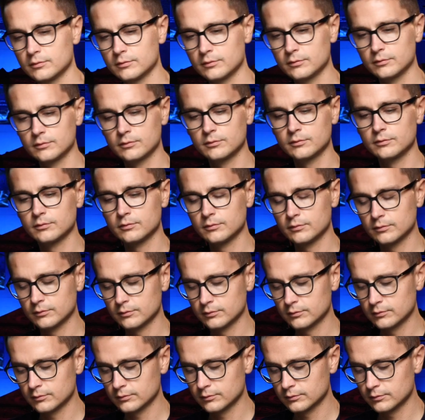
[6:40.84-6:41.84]

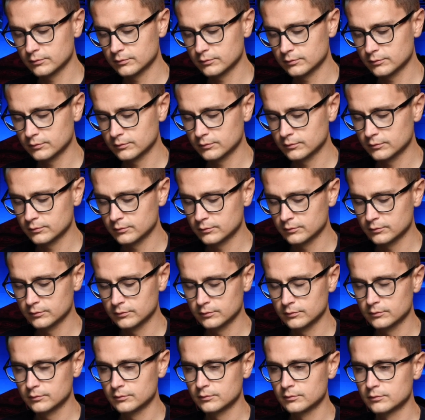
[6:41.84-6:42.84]

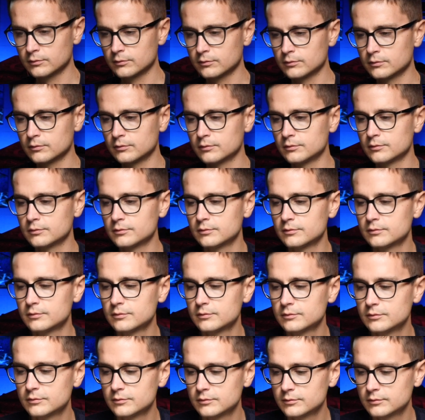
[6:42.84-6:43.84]

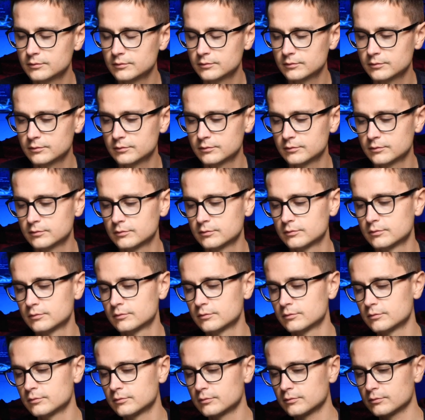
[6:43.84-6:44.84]

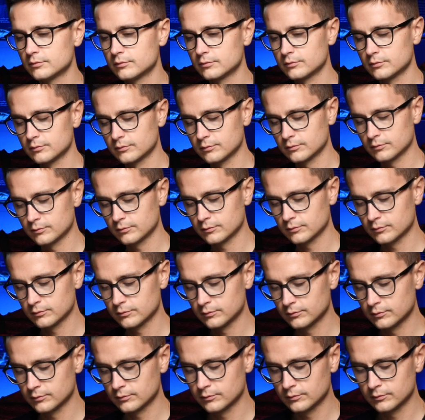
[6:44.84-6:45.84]

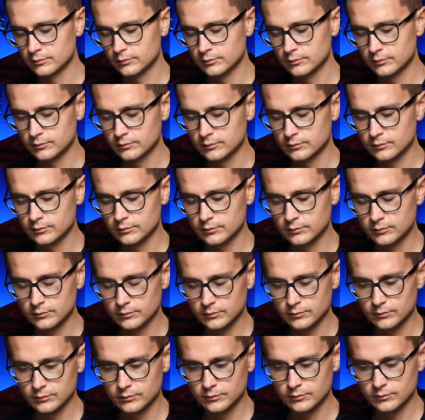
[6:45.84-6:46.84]

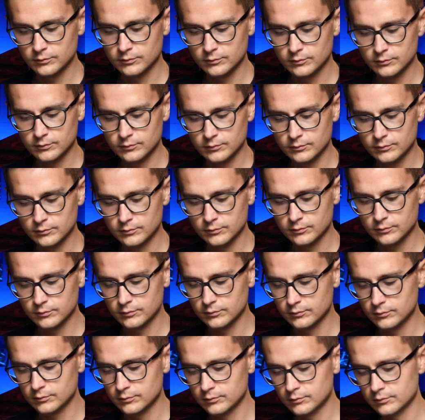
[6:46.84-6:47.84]

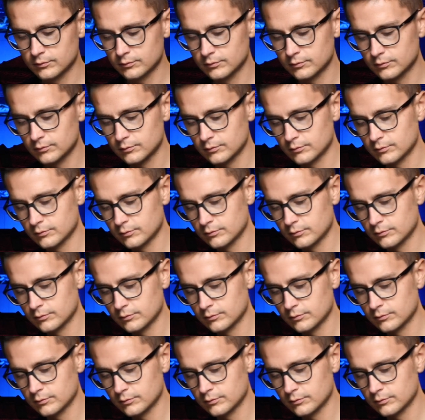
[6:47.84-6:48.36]
(silence)